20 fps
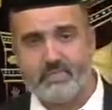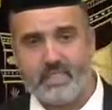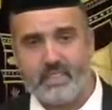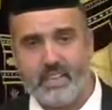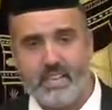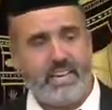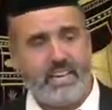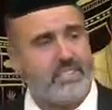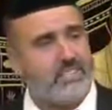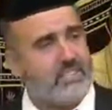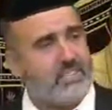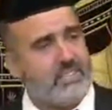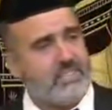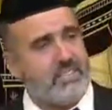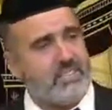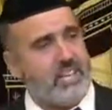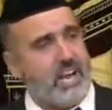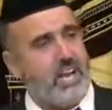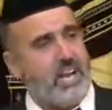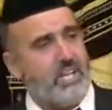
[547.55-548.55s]
And I turned
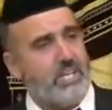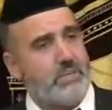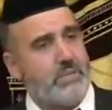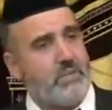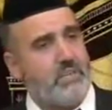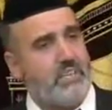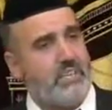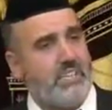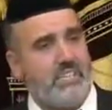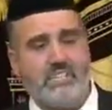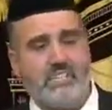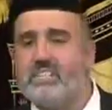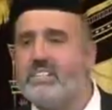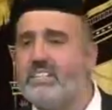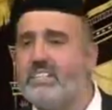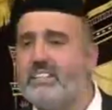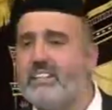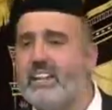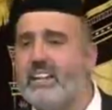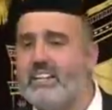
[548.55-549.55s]
to the husband of this
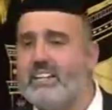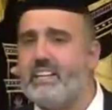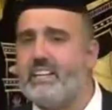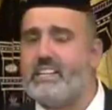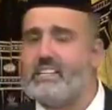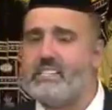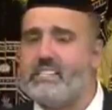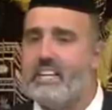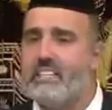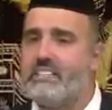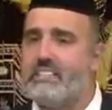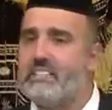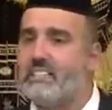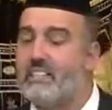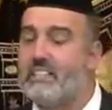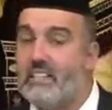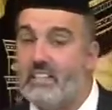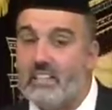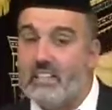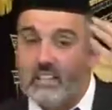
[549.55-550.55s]
Indian lady and I said,
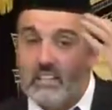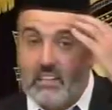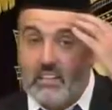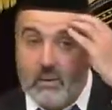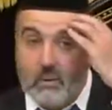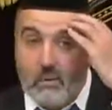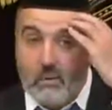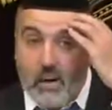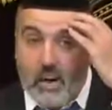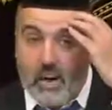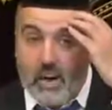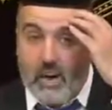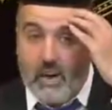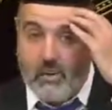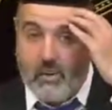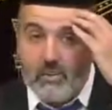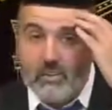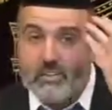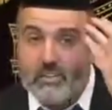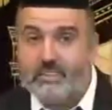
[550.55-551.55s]

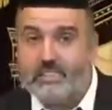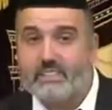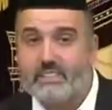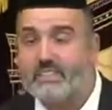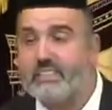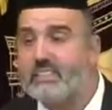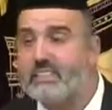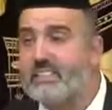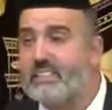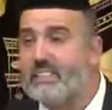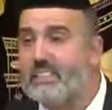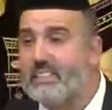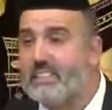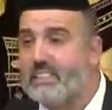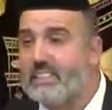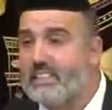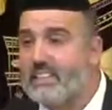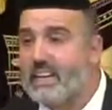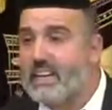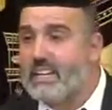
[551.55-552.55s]
wow,
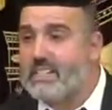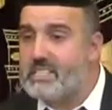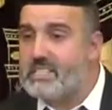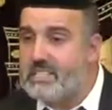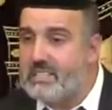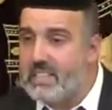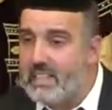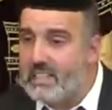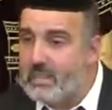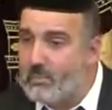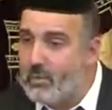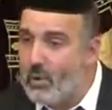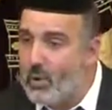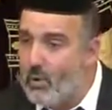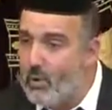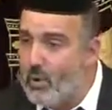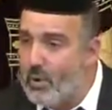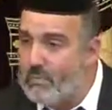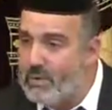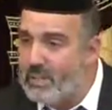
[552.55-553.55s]
Hazita, the
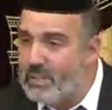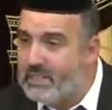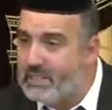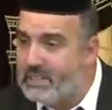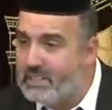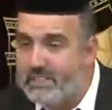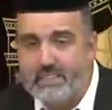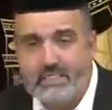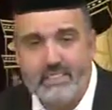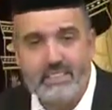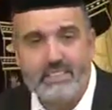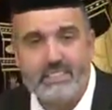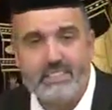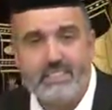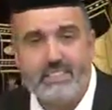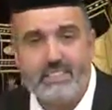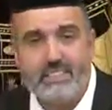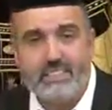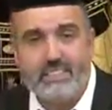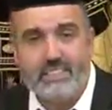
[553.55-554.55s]
poor woman,
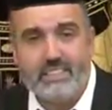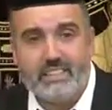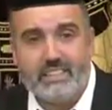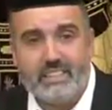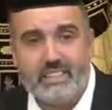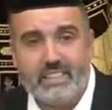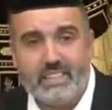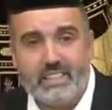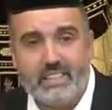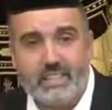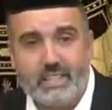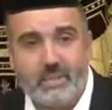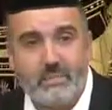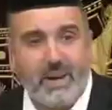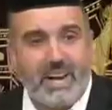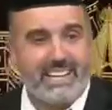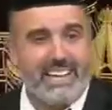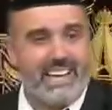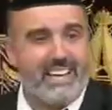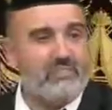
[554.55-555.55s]
she
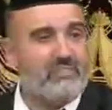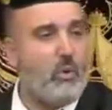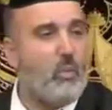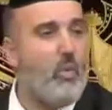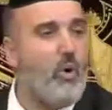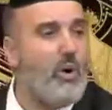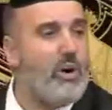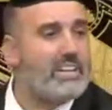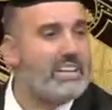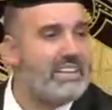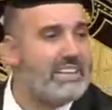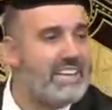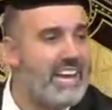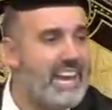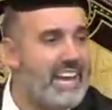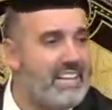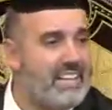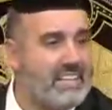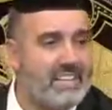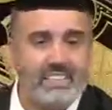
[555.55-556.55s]
might not ever walk
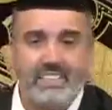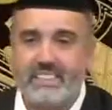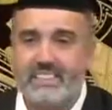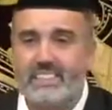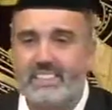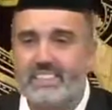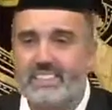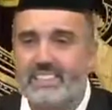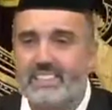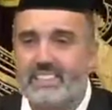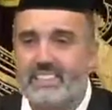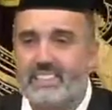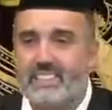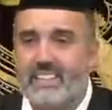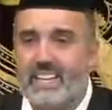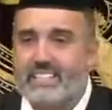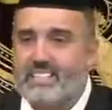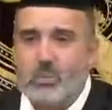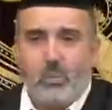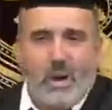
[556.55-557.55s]
again.
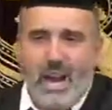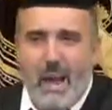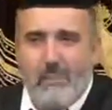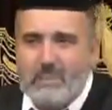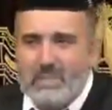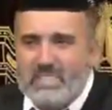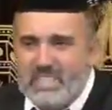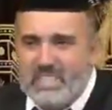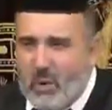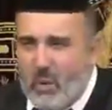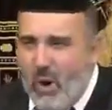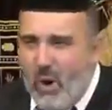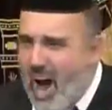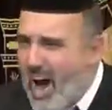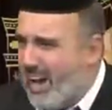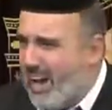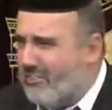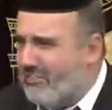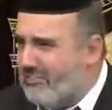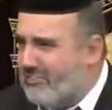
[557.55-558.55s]
I said, what happened to your
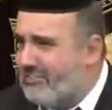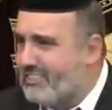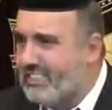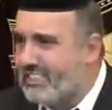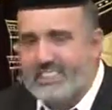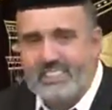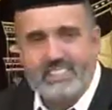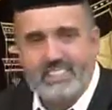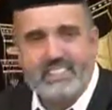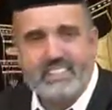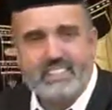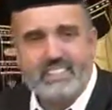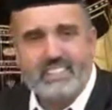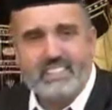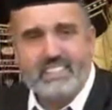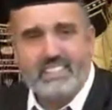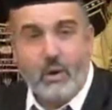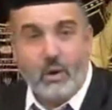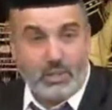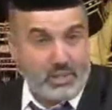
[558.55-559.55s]
wife?
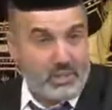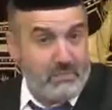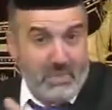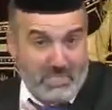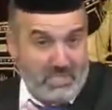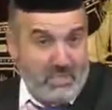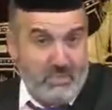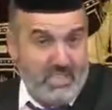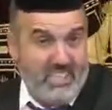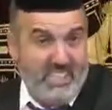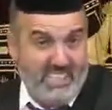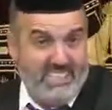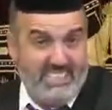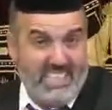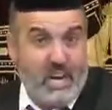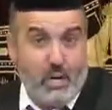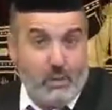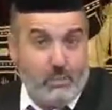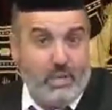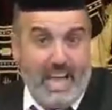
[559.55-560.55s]
Well, she must have been in a
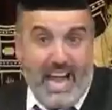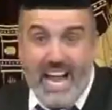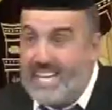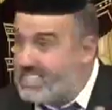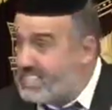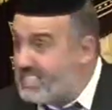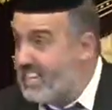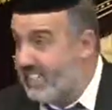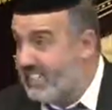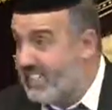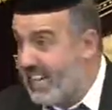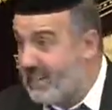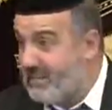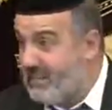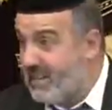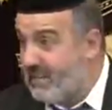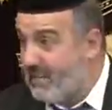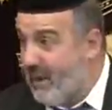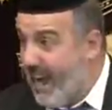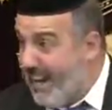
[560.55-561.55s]
terrible accident like
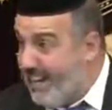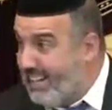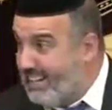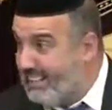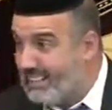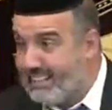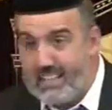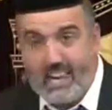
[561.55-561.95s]
me, right?